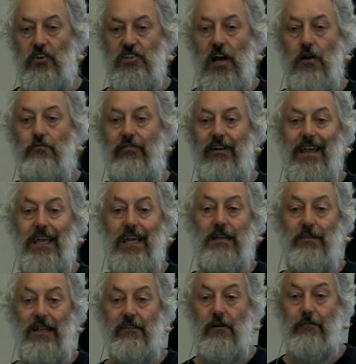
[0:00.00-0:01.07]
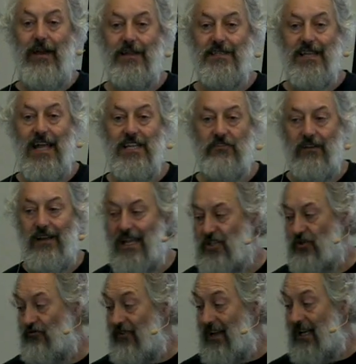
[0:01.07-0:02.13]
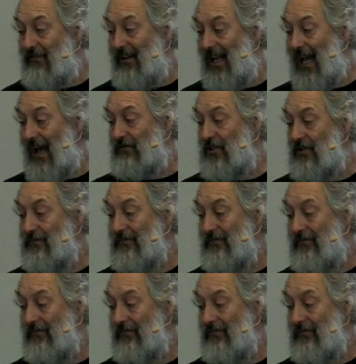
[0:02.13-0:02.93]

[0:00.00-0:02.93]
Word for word: you don't break in the middle of a stanza unless you really, really have to.